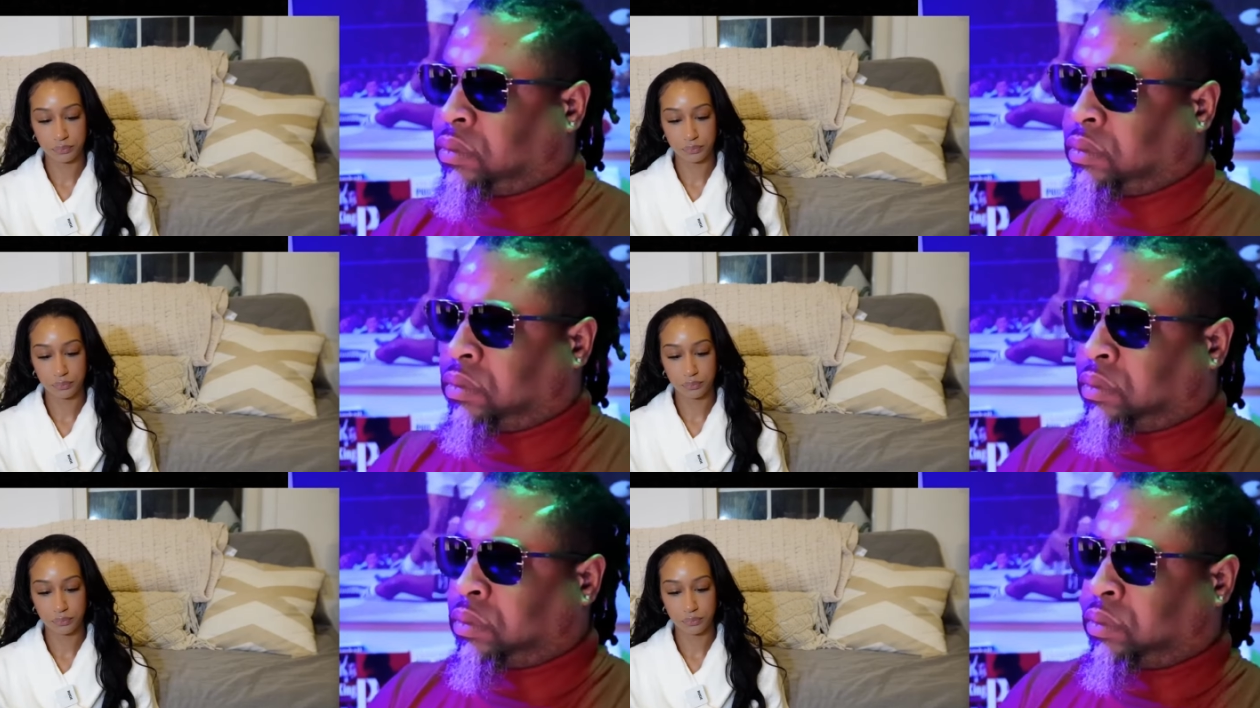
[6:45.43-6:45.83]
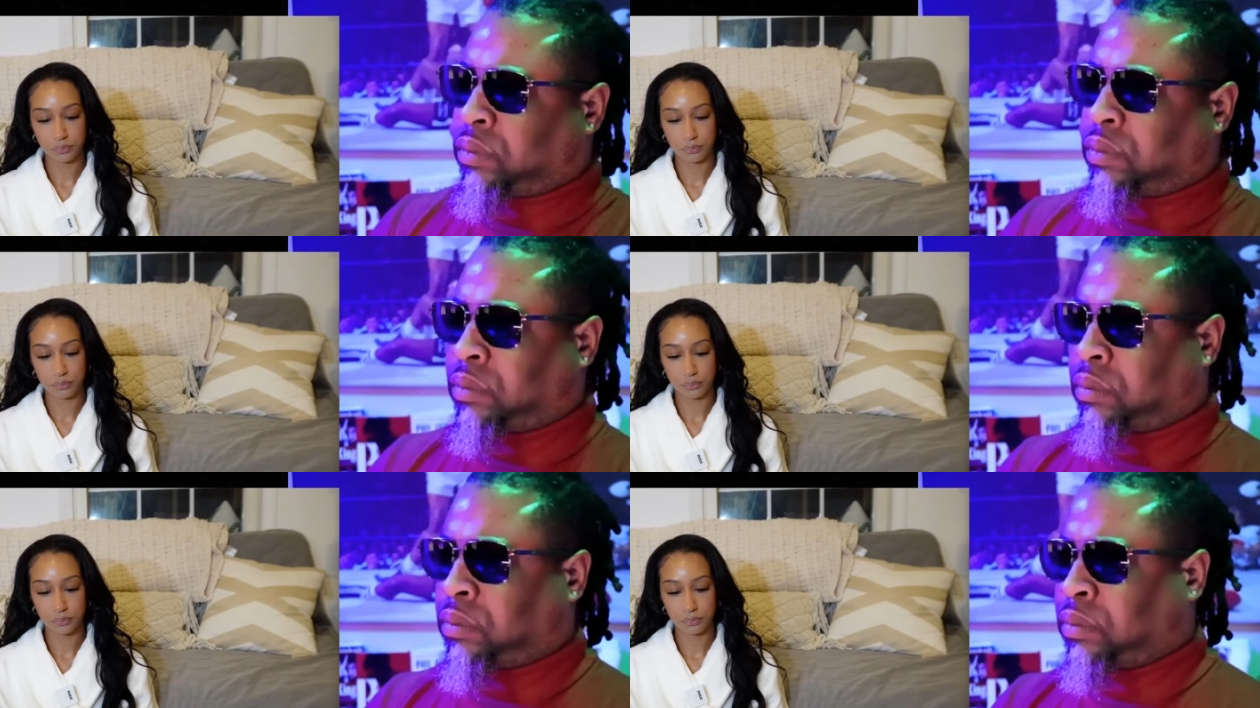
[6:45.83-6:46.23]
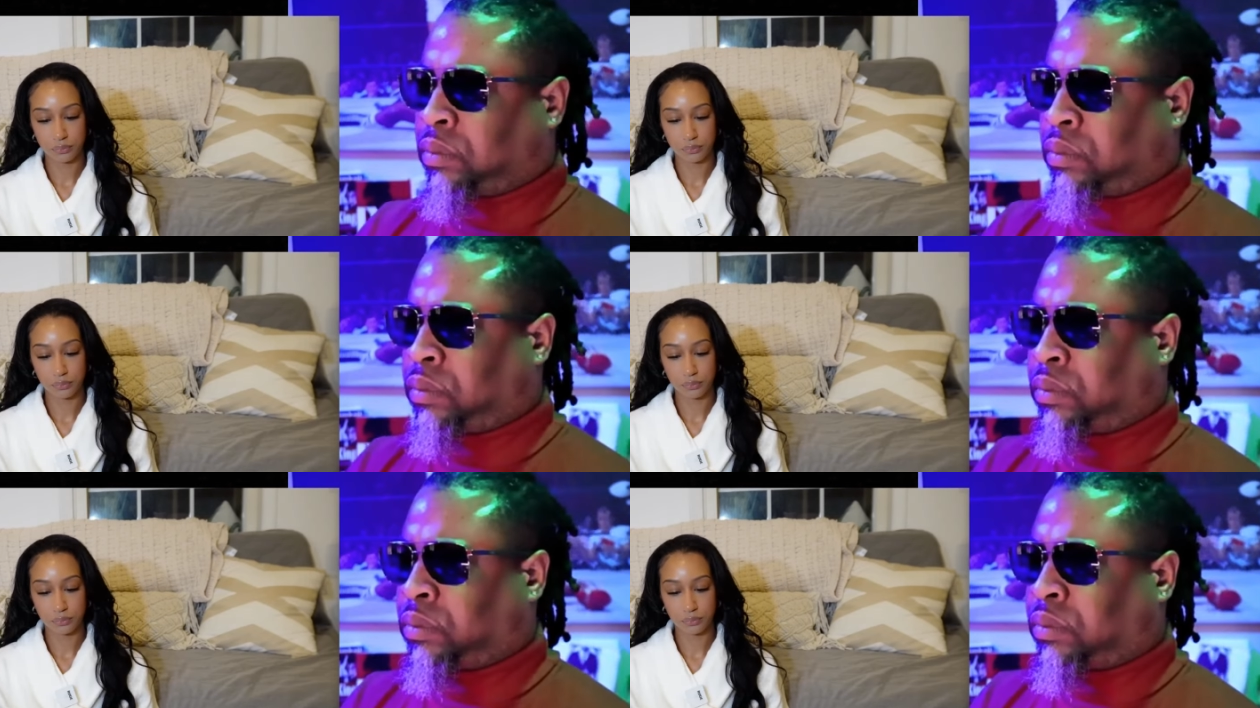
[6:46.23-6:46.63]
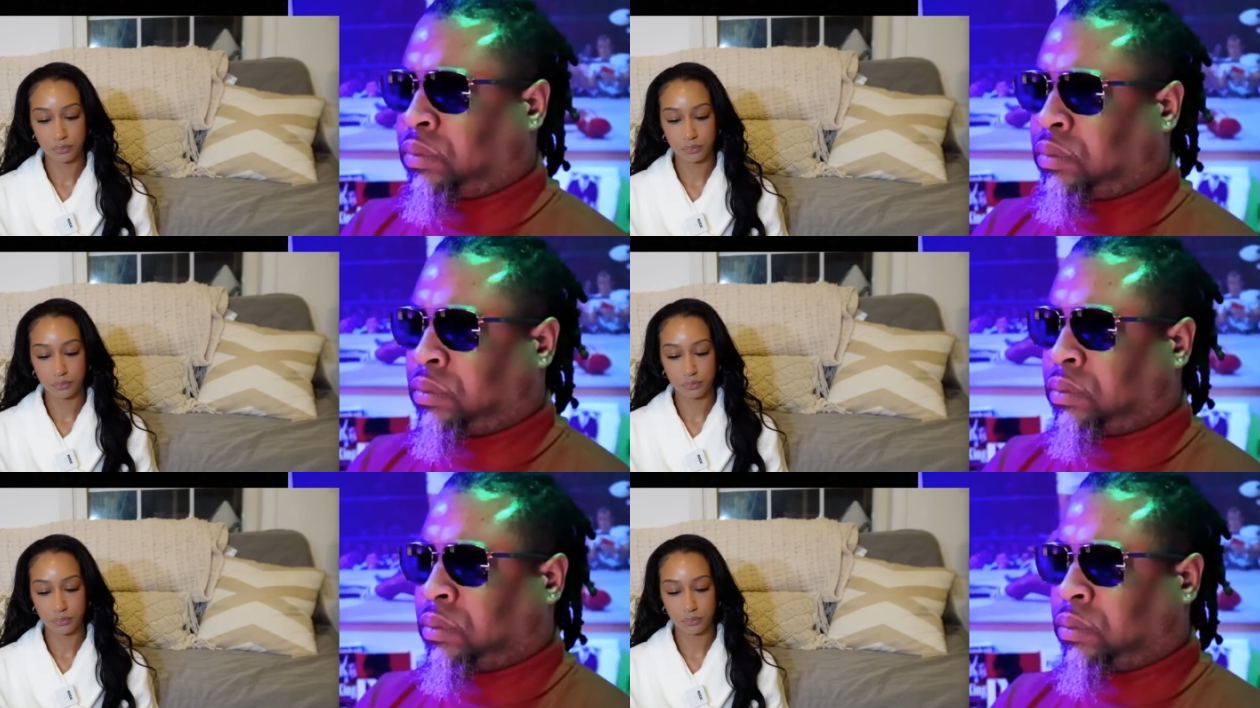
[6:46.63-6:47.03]

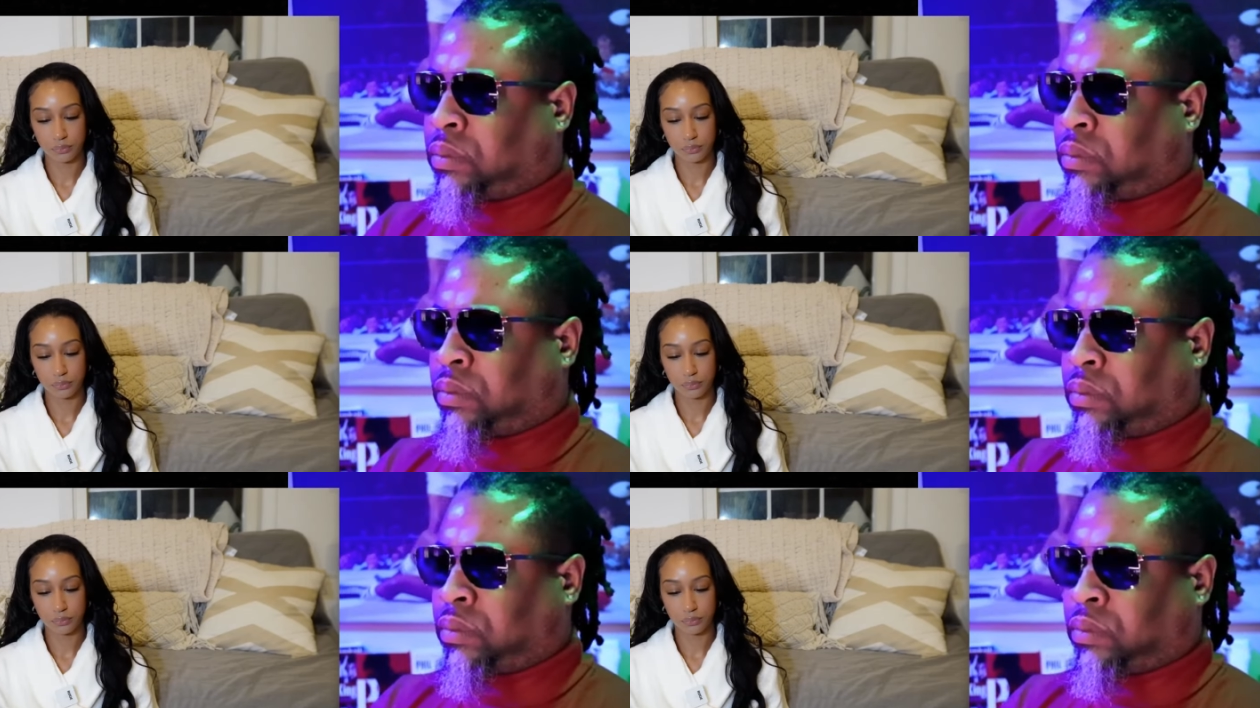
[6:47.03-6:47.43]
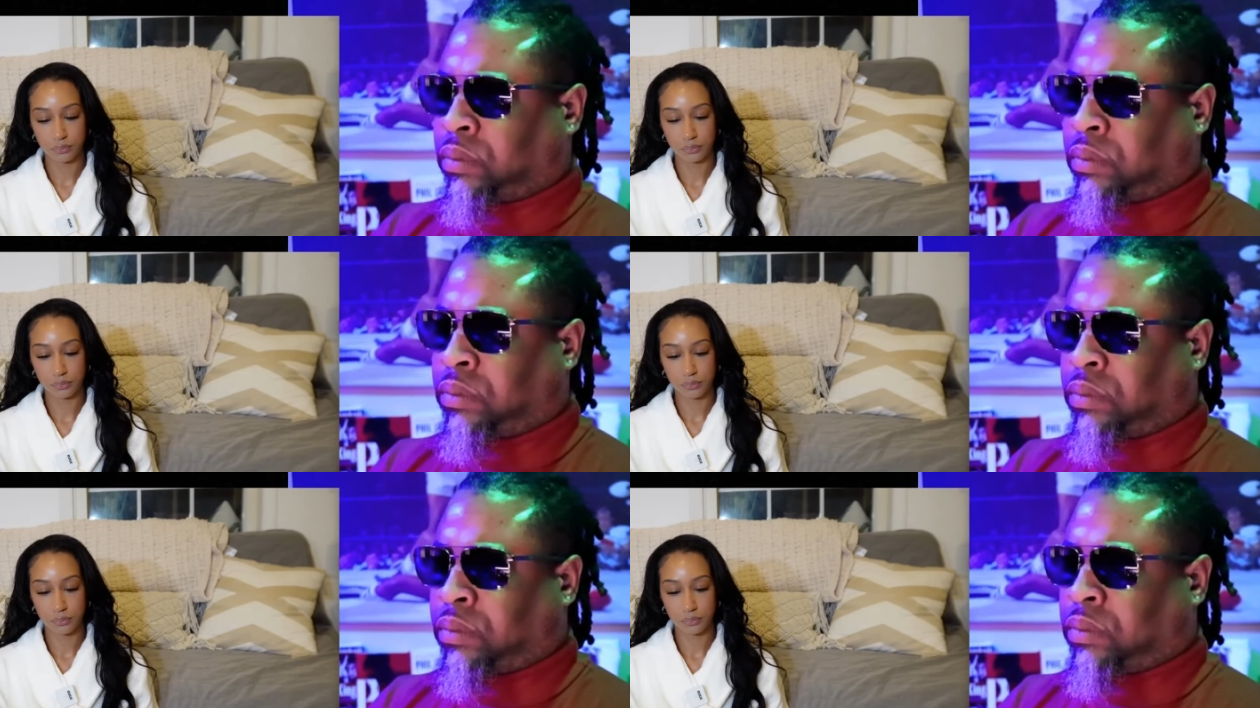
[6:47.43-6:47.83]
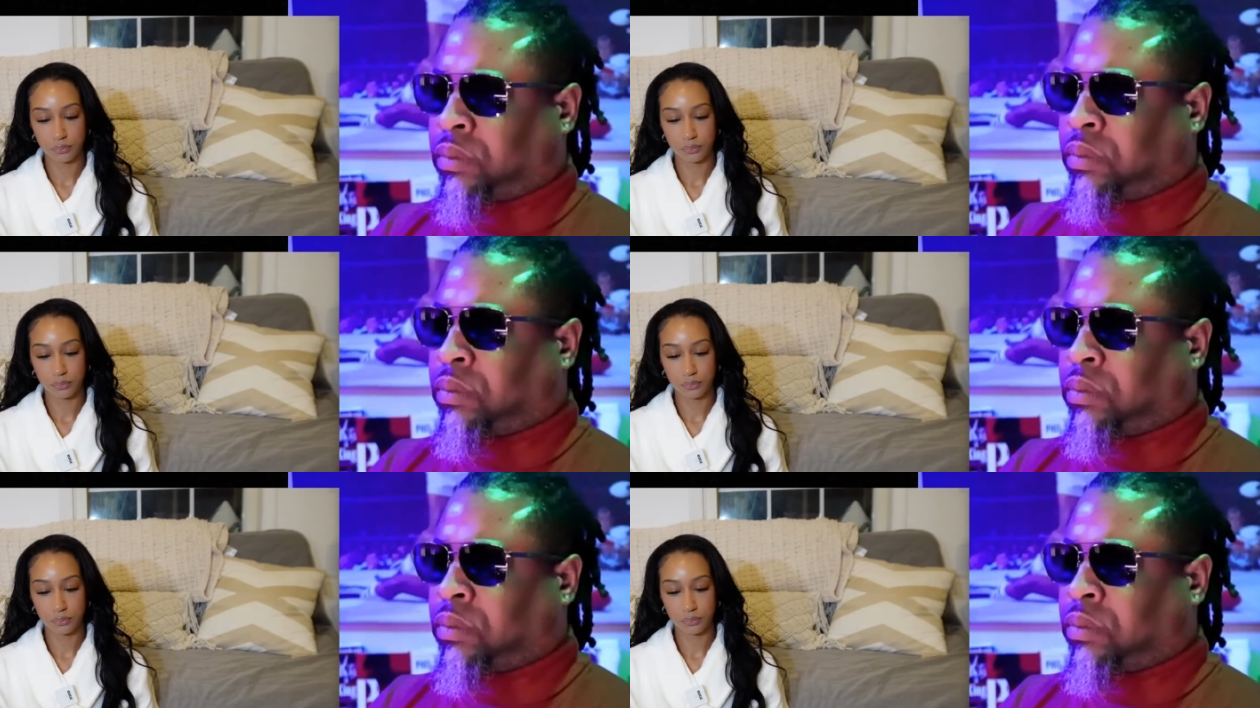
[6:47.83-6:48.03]
Nothing is said.